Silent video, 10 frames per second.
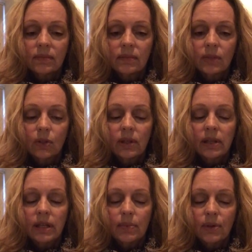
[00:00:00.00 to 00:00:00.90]
You
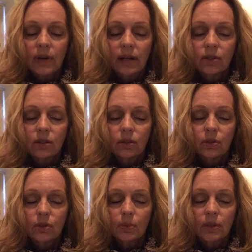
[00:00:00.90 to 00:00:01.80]
can keep your eyes
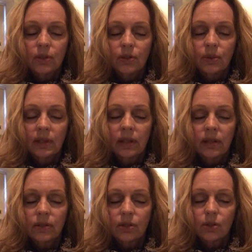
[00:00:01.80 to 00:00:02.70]
closed while you're doing
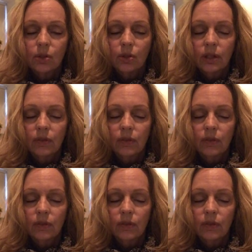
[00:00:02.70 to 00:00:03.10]
this so you